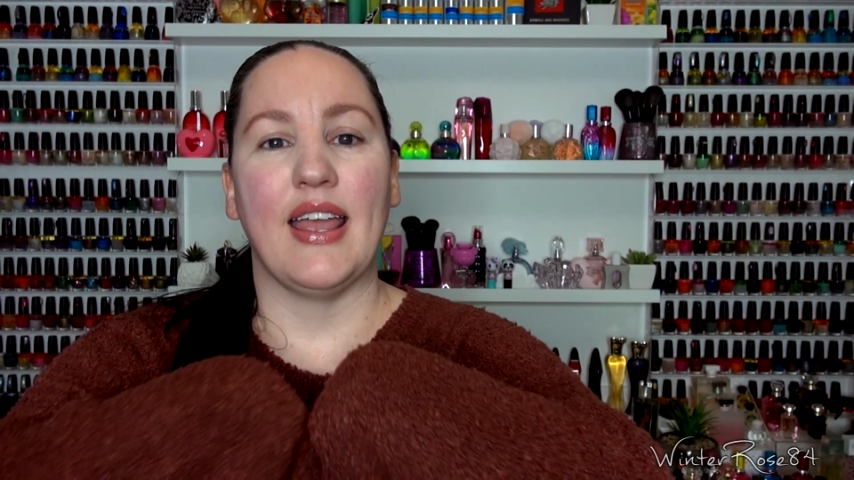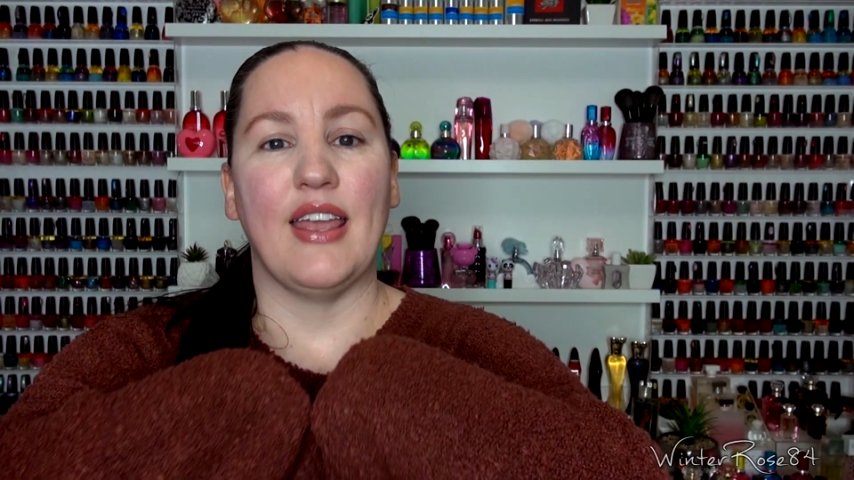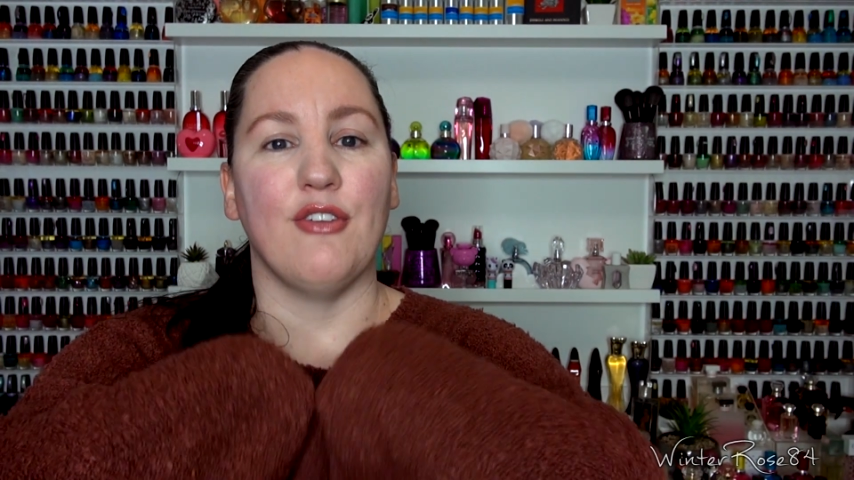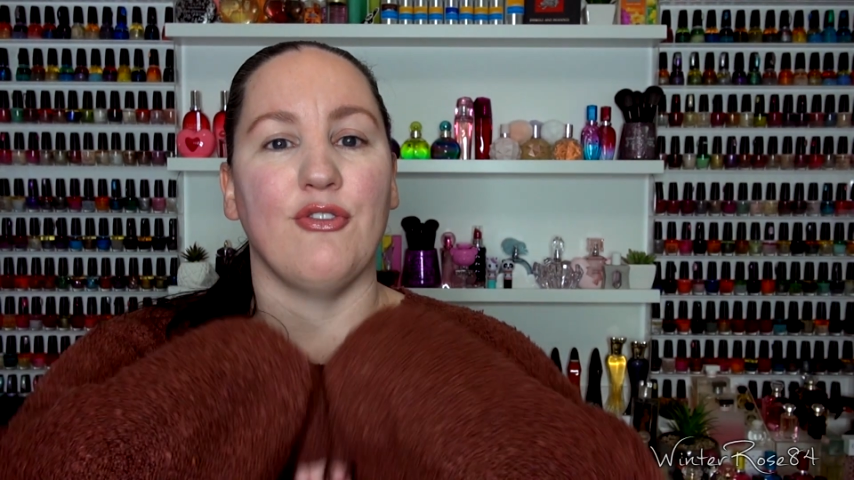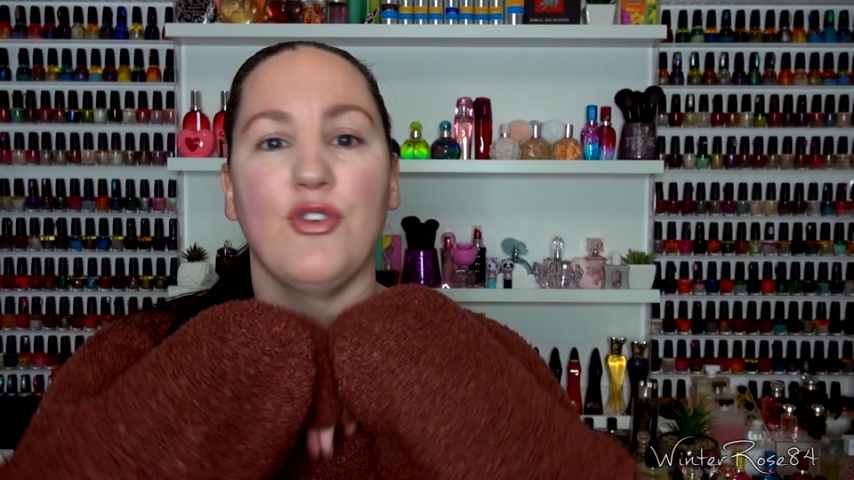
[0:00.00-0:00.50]

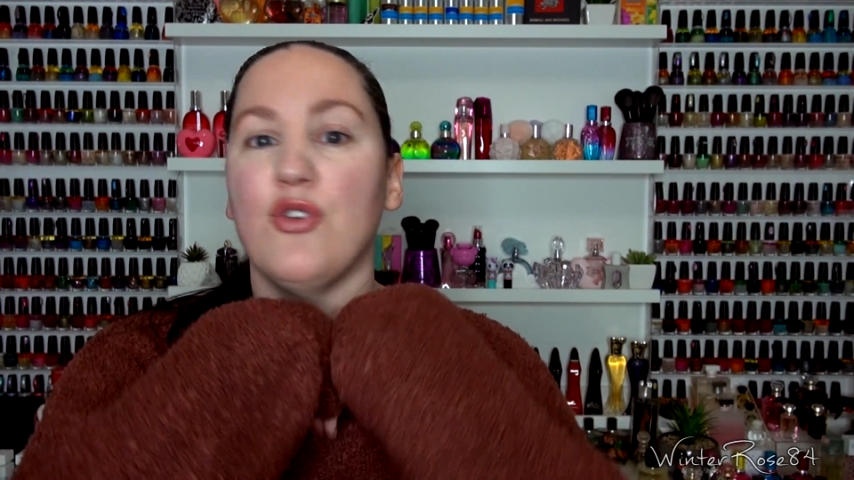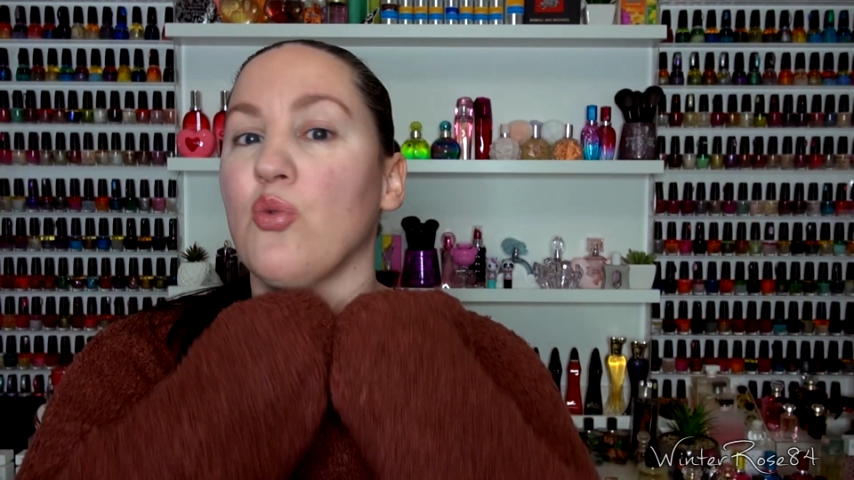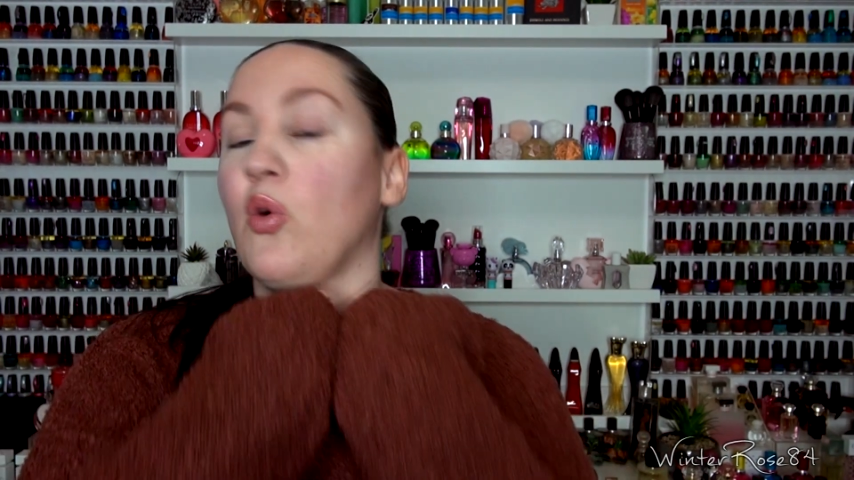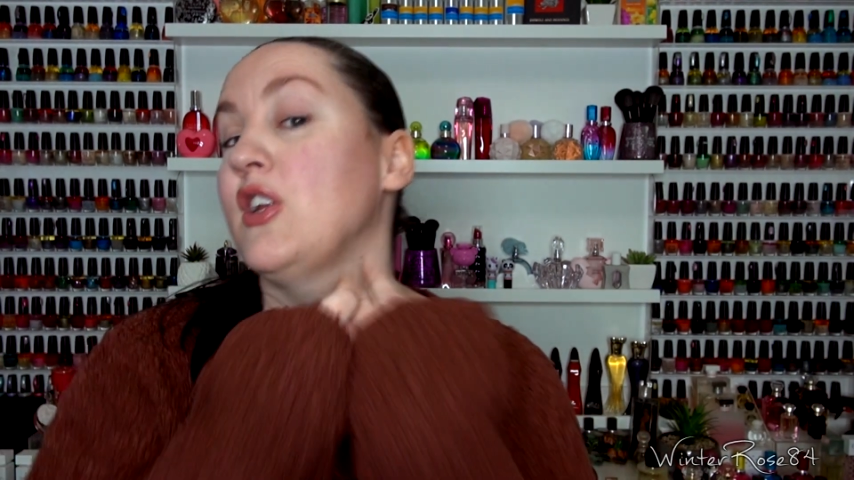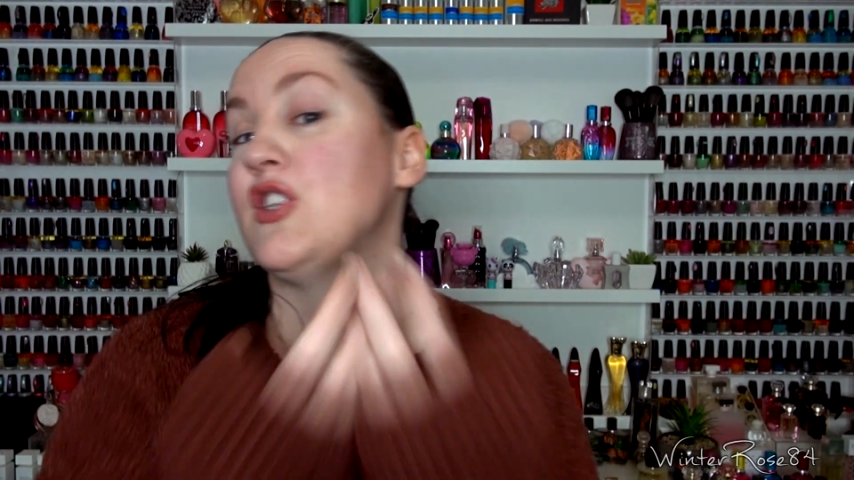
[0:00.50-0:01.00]
If you
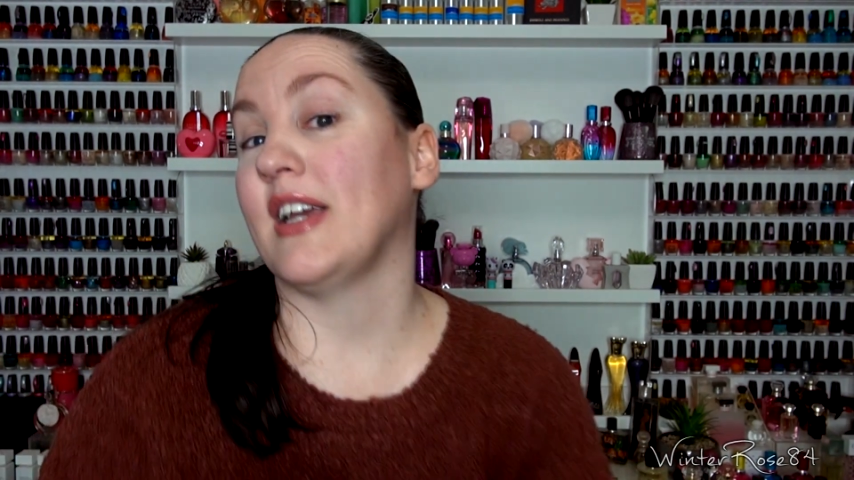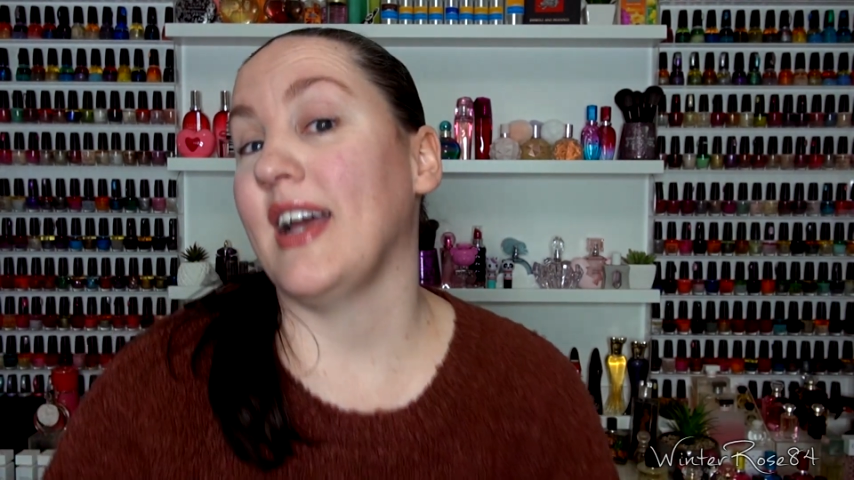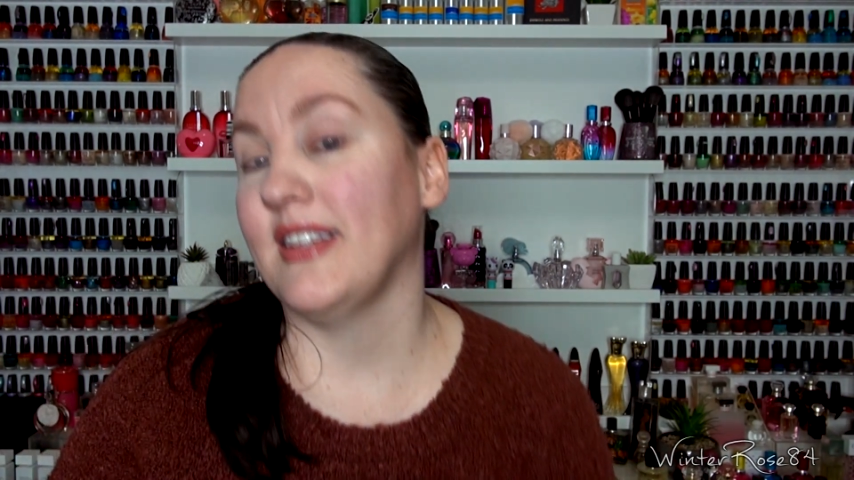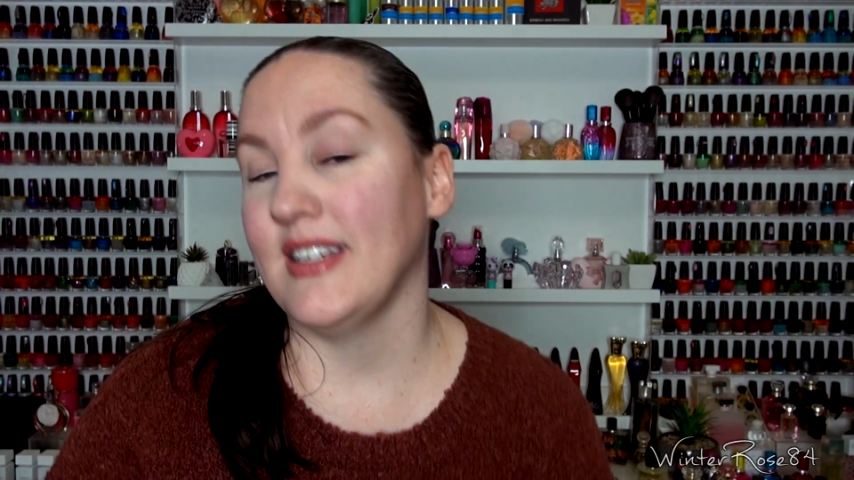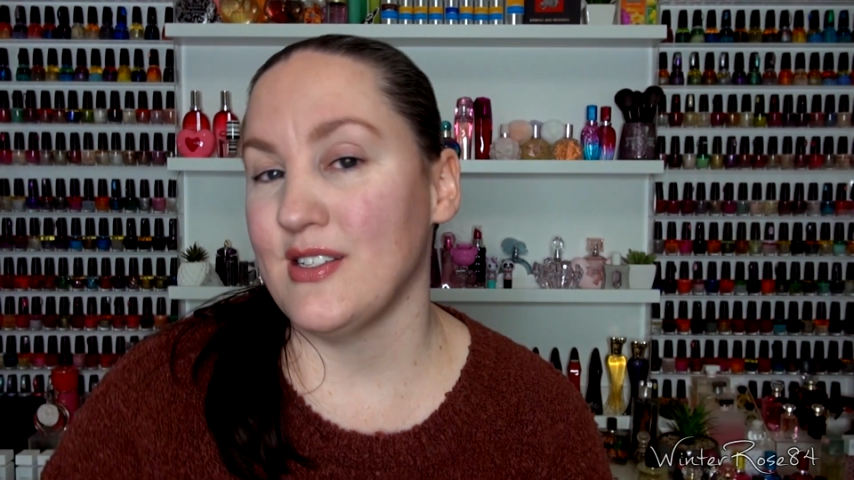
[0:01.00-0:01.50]
want to check
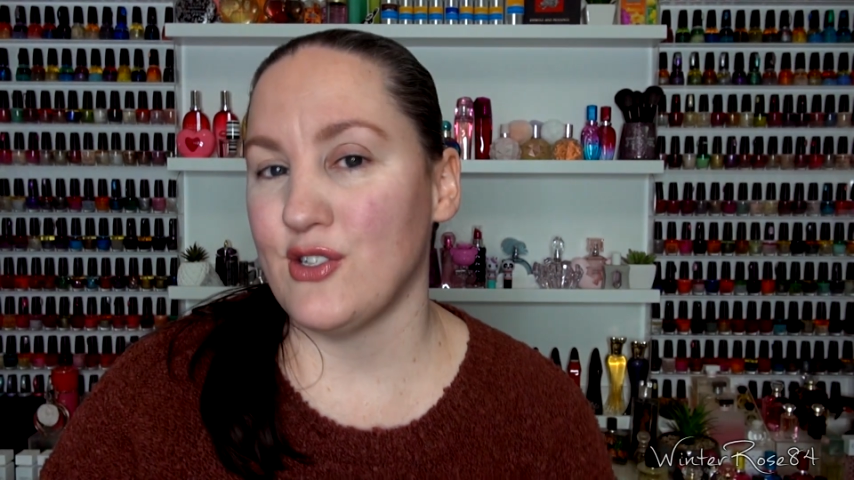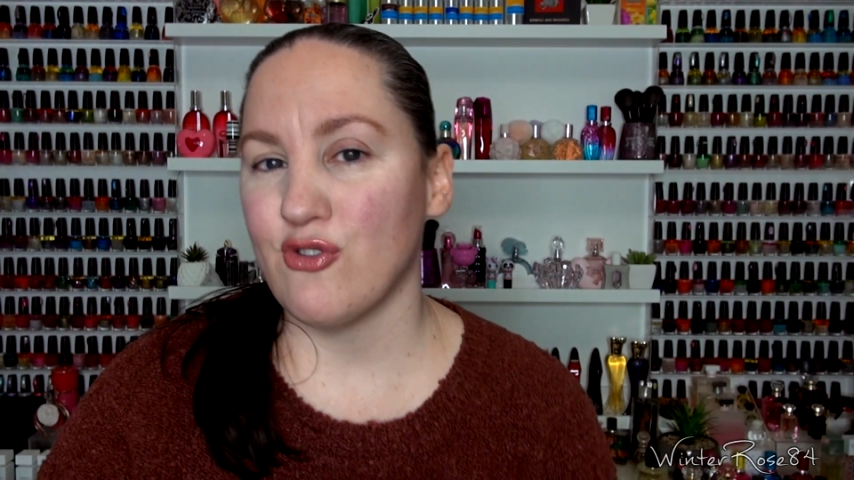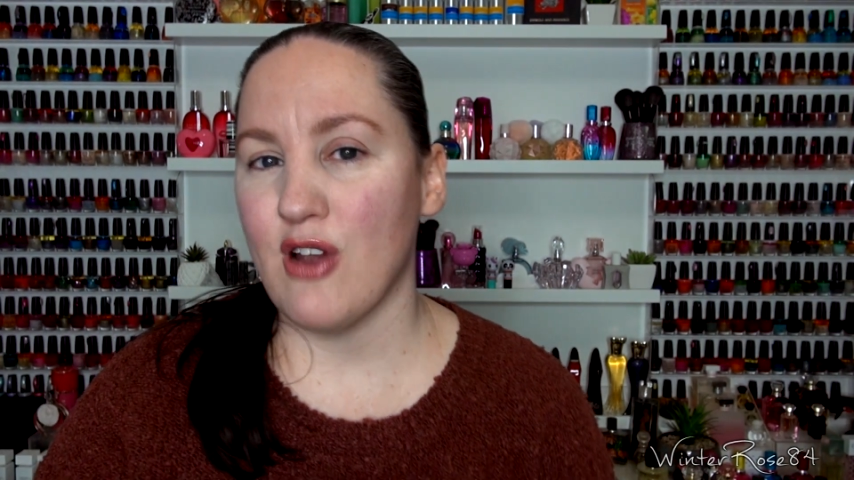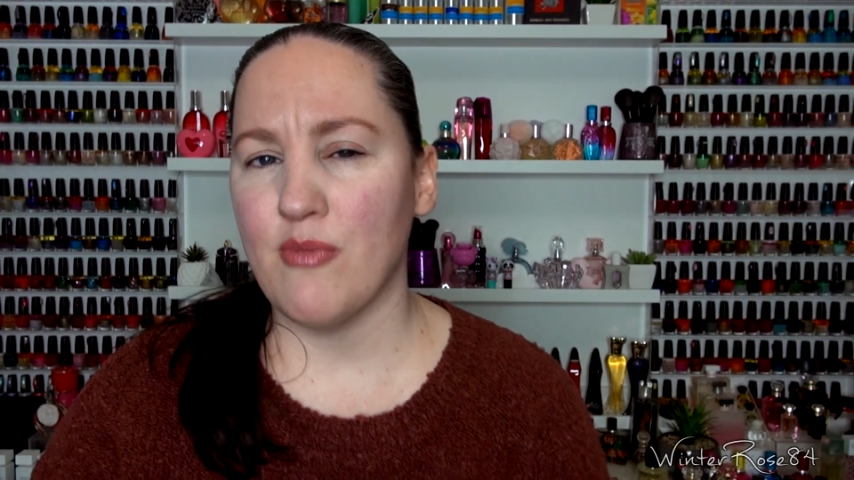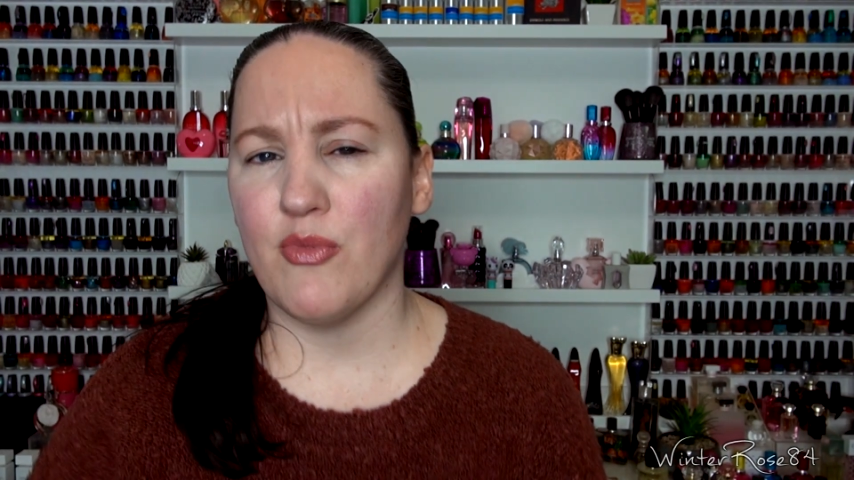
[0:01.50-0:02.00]
out the
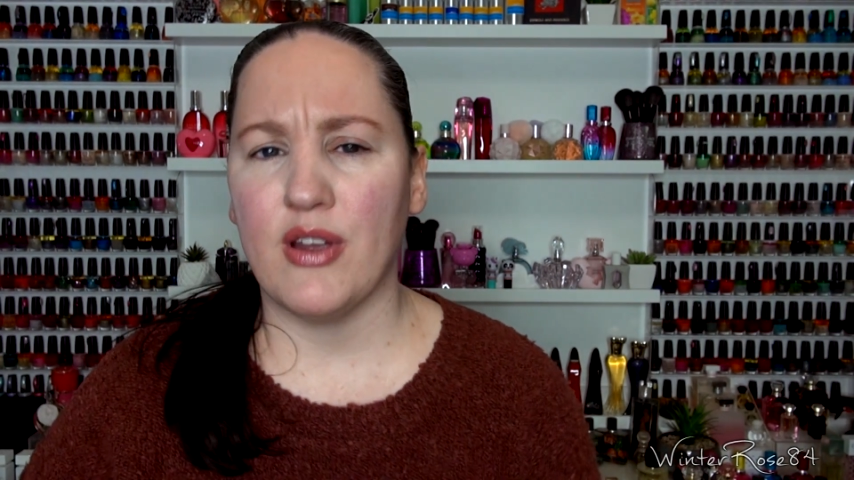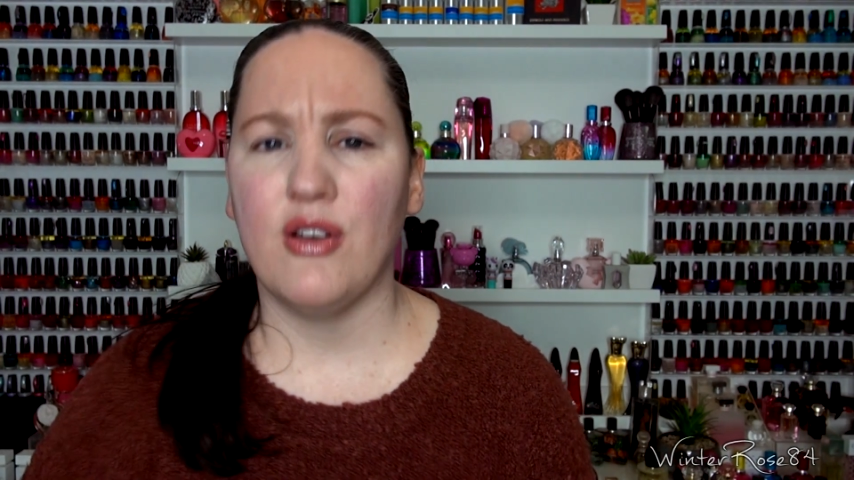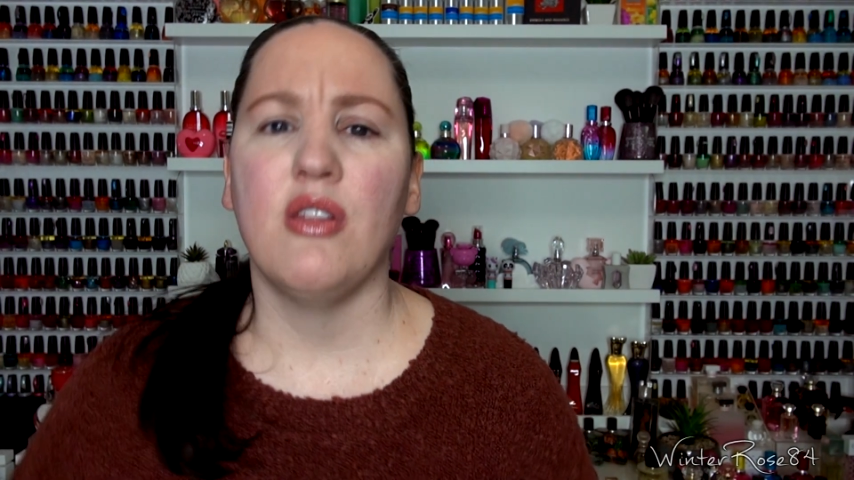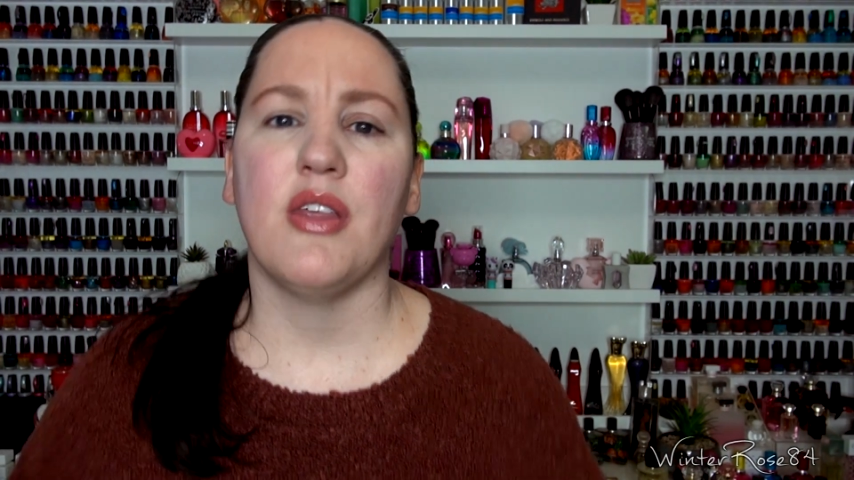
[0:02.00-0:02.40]
Instagram reel,